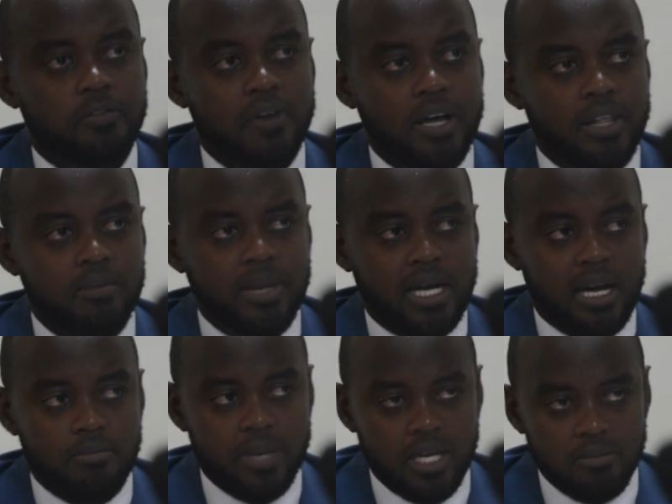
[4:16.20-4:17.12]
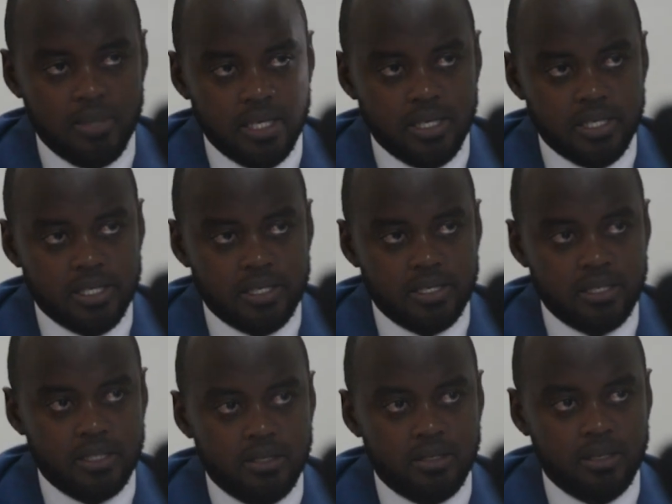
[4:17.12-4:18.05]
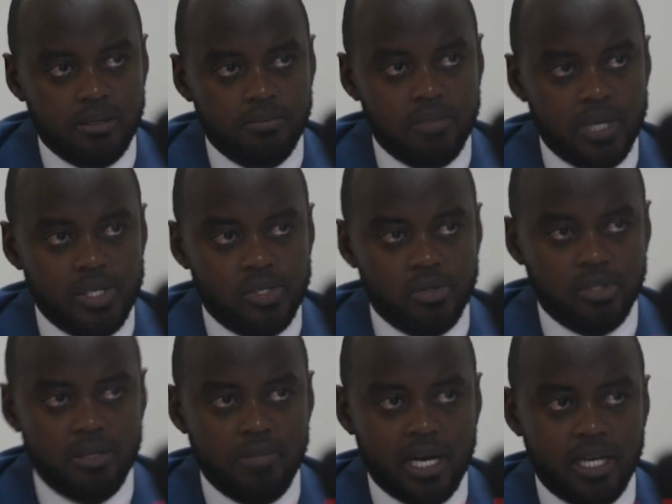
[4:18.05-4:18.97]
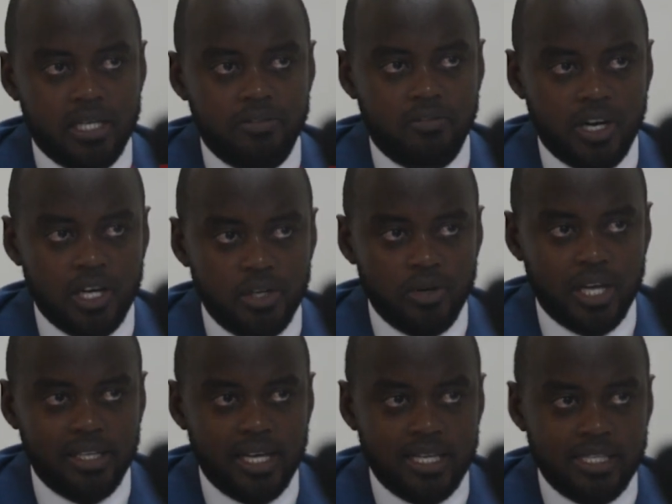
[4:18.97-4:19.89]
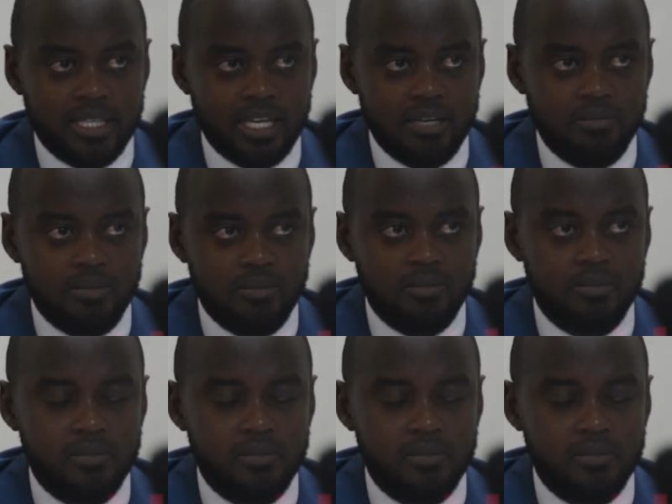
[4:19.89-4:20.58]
further make amendments based on the market value at that time.